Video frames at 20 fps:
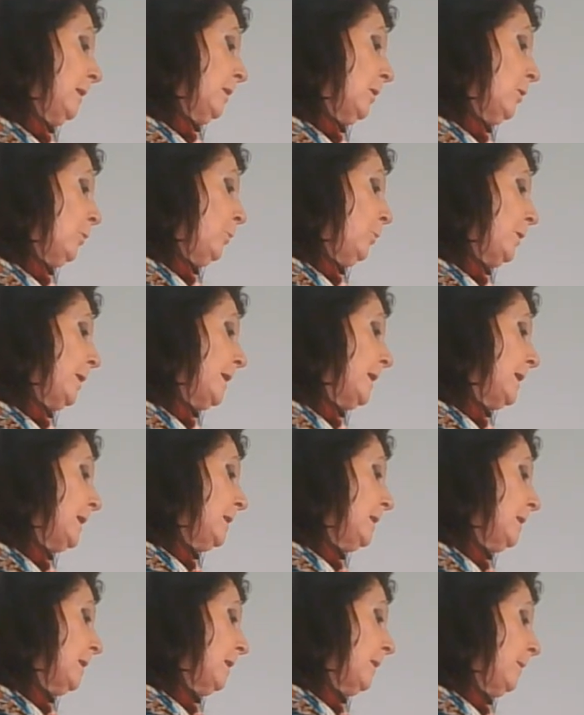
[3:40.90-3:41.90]

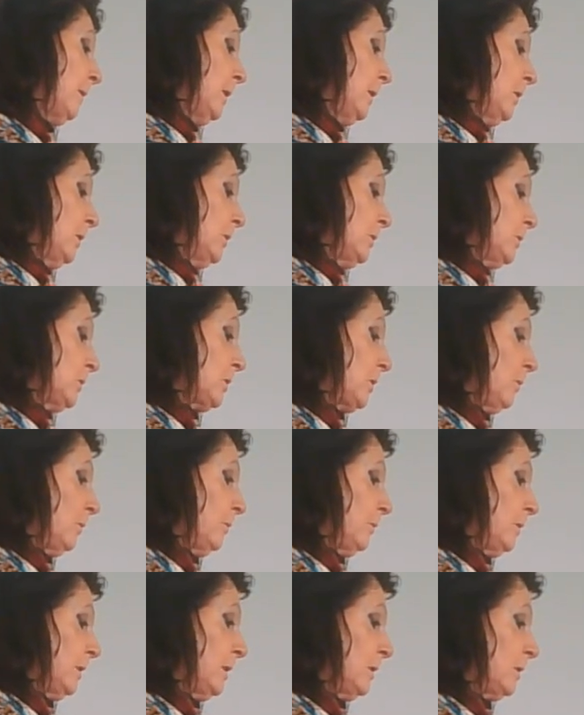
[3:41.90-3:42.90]
away, so
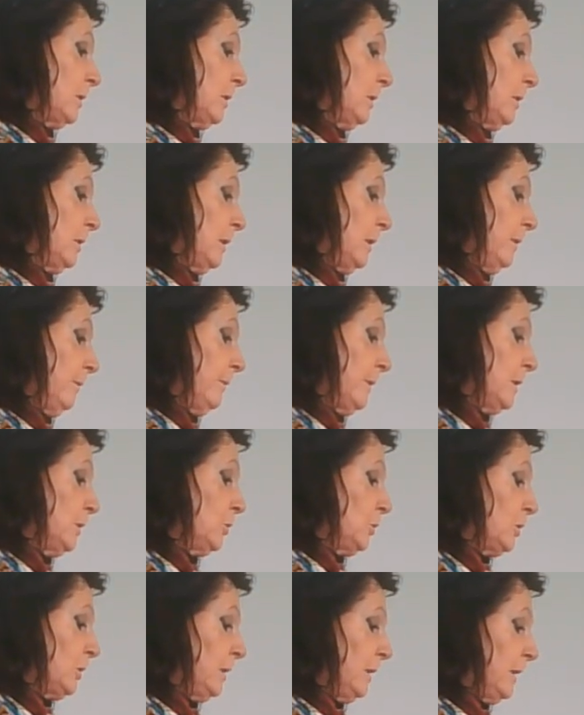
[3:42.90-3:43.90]
that
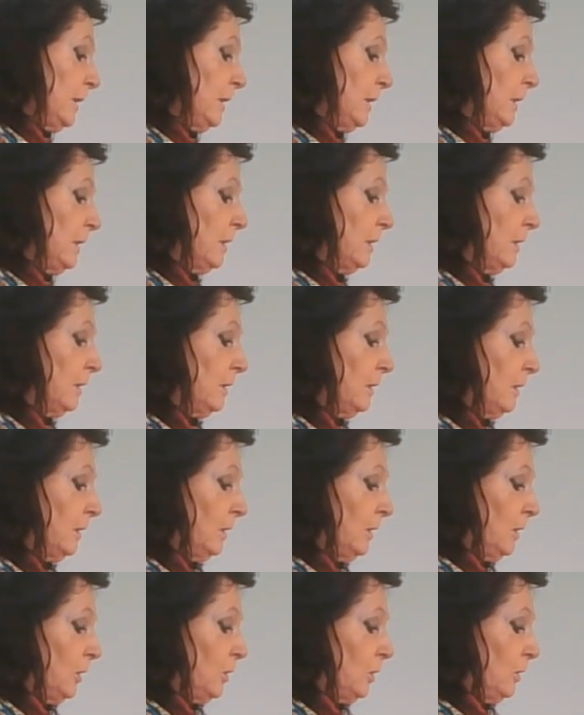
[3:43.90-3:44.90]
eventually
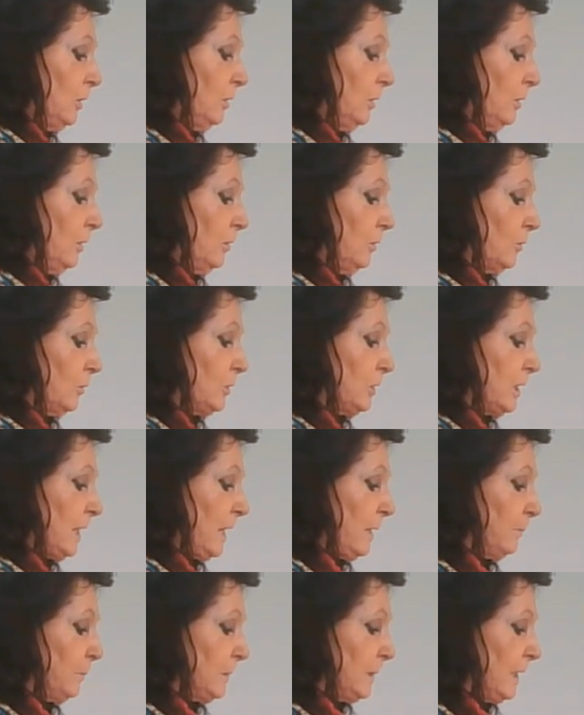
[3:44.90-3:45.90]
you
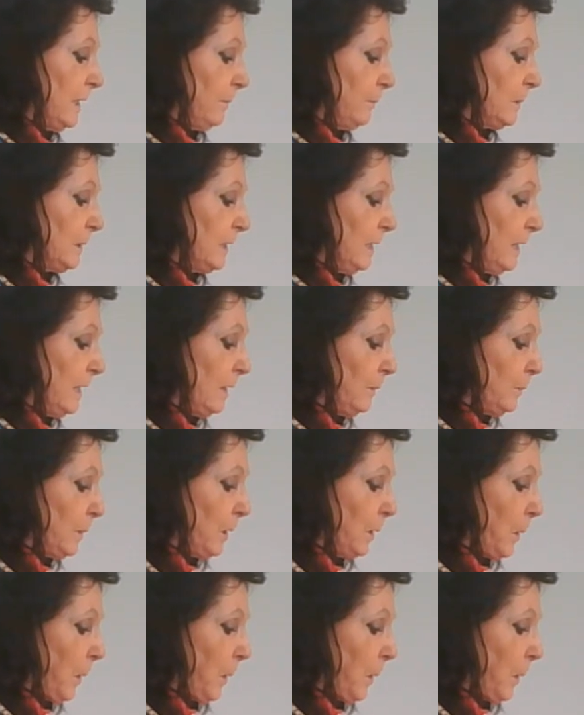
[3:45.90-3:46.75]
tap, tap, tap,